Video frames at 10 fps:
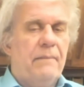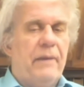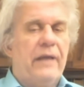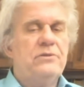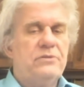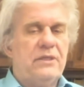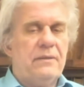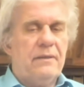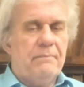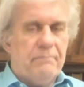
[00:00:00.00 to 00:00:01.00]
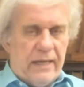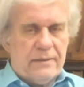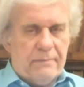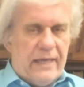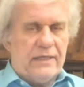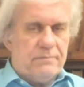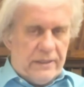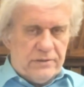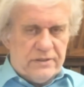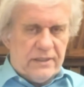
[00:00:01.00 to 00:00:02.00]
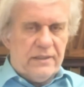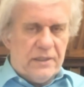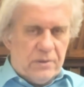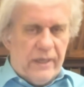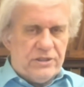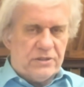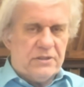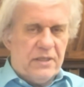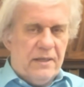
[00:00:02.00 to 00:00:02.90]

by using mathematics, by using equations.